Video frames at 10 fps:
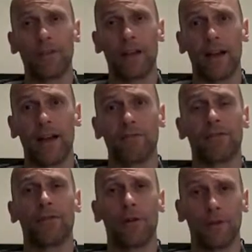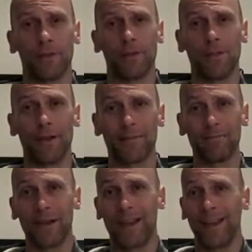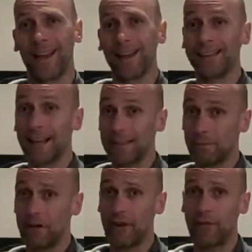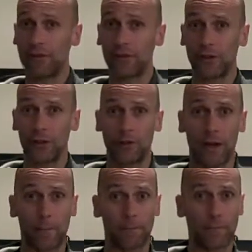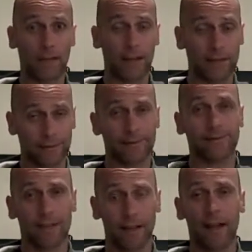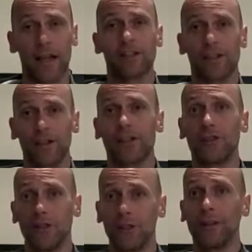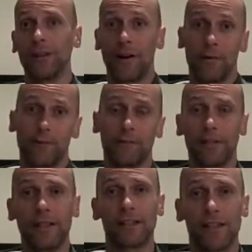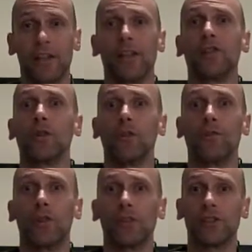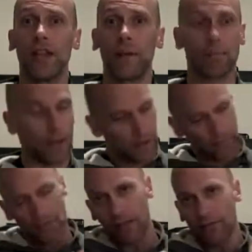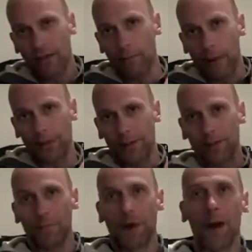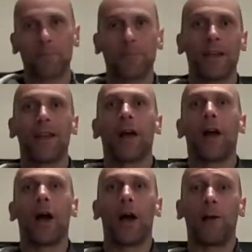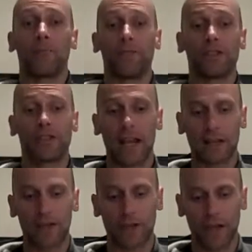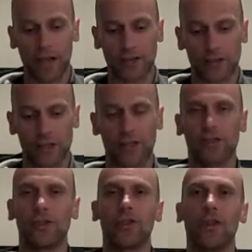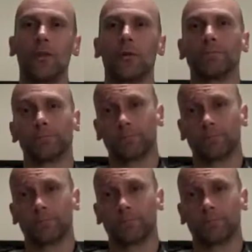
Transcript: them in there, throw them in the bin. It takes a bit of effort to do that, and I suggest you do it though. It's a good first step, then give yourself that pat on the back. The second thing I suggest you do